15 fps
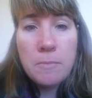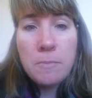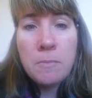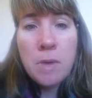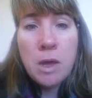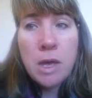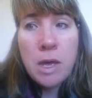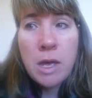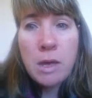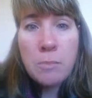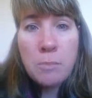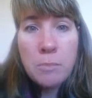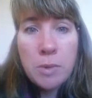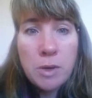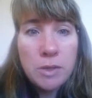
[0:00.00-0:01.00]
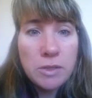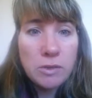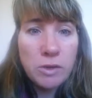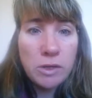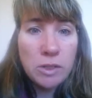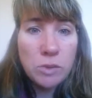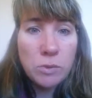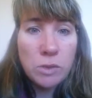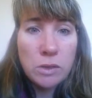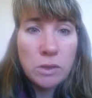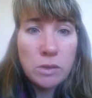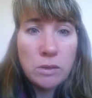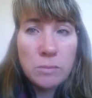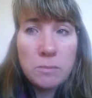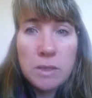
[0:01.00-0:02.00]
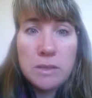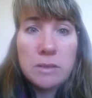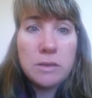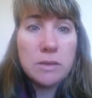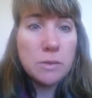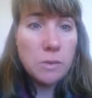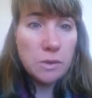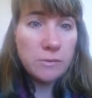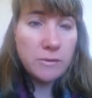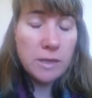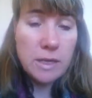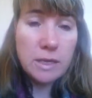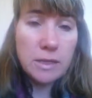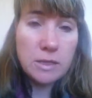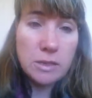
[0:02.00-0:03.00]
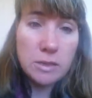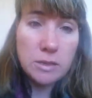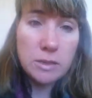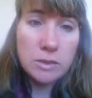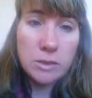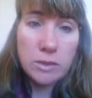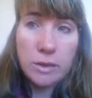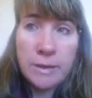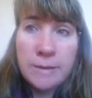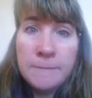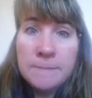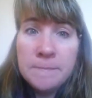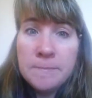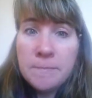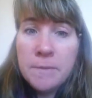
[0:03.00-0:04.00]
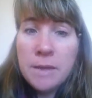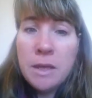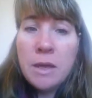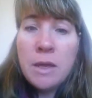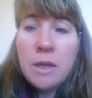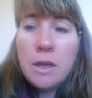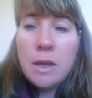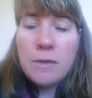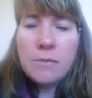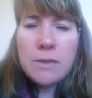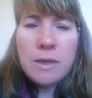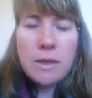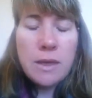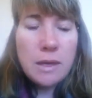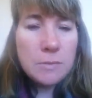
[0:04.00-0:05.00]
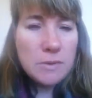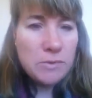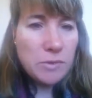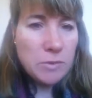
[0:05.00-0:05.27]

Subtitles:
my postgraduate business qualifications. So everything comes